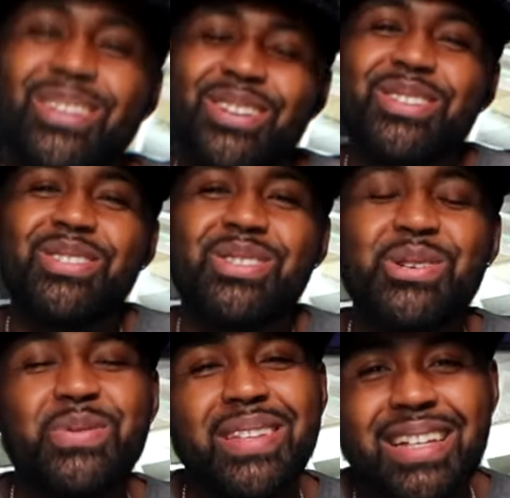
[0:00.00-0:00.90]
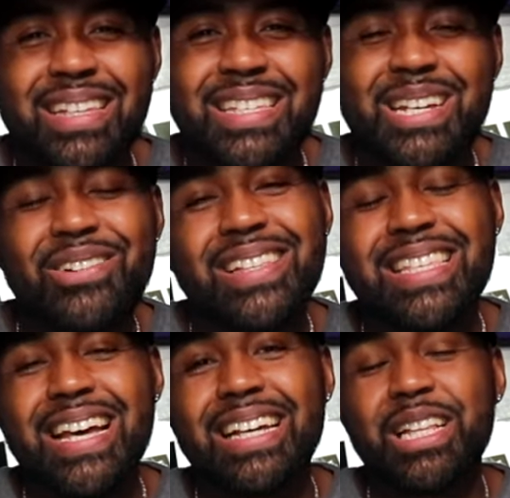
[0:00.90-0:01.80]
on, YouTube? Nicholas here with
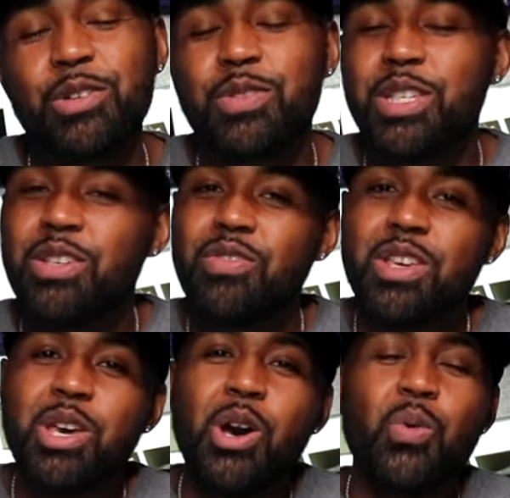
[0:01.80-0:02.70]
Tech Love T V.